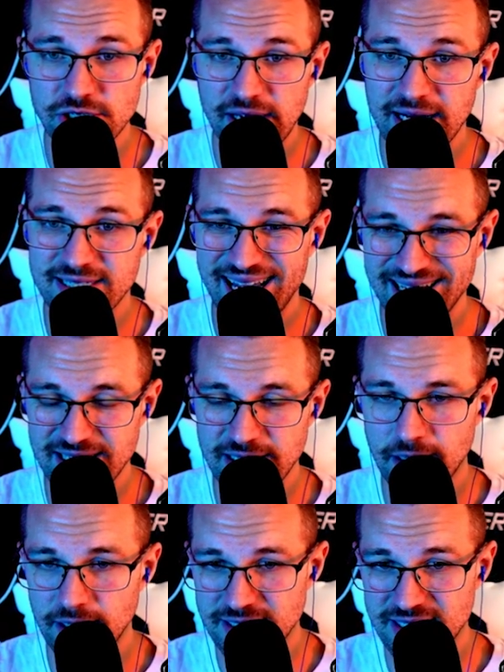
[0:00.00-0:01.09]
She has a
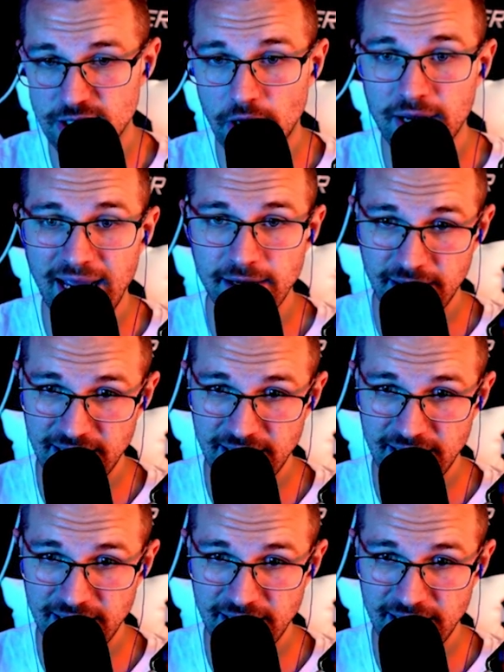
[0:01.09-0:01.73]
stun and an